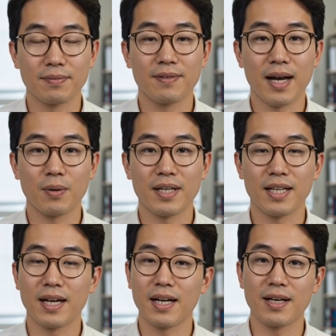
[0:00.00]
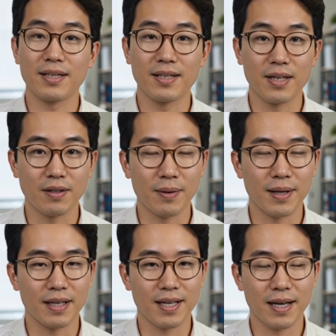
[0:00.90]
Now with AI, living
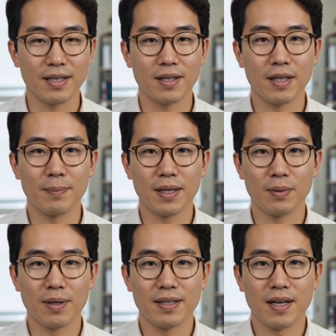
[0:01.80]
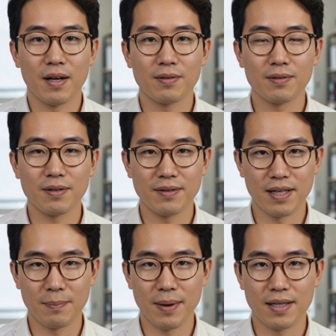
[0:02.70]
inside the GPU itself, that
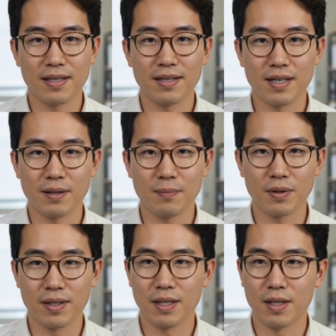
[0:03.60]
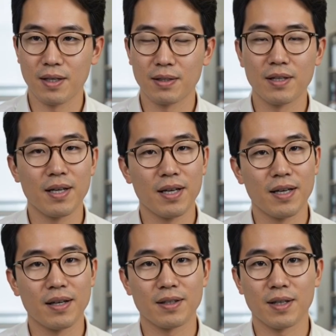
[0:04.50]
dependency is mostly gone.
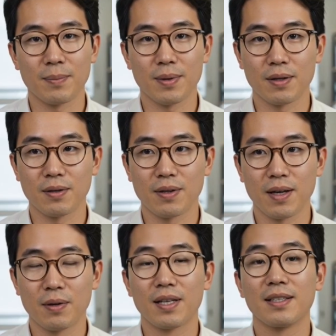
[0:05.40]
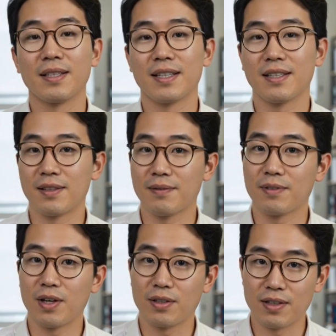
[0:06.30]
The GPU can look at a scene,
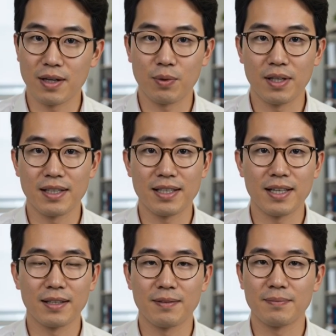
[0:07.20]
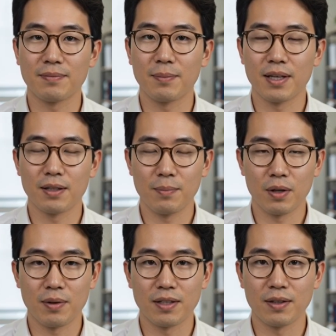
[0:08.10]
understand what is in it, and make smart
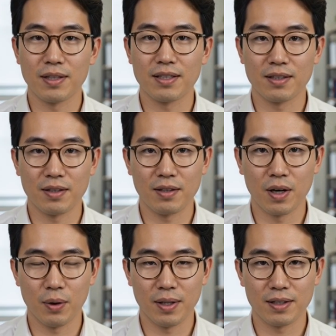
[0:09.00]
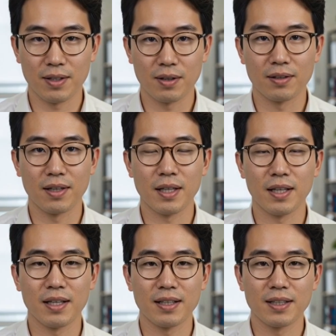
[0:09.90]
rendering decisions all on its own.
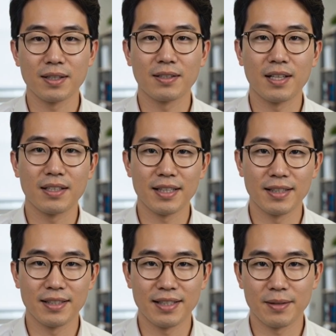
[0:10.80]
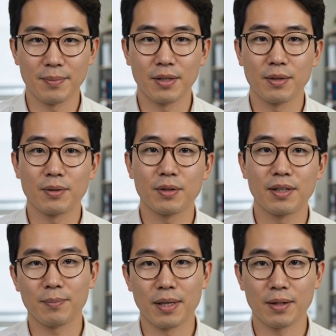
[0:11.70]
It does not need the CPU to
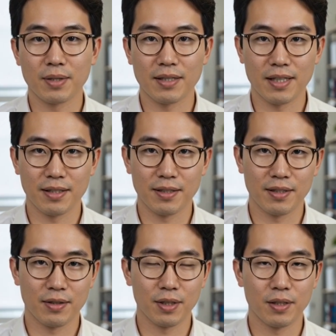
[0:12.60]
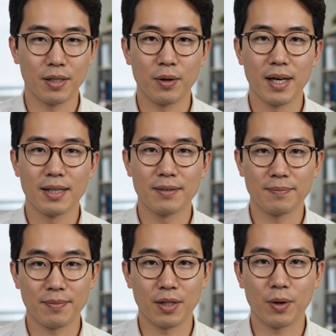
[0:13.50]
explain what things should look like.
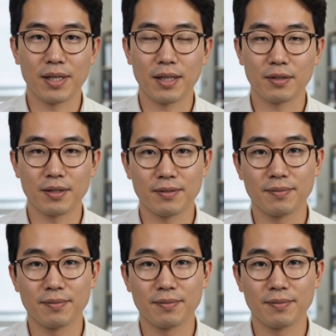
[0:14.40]
It already knows.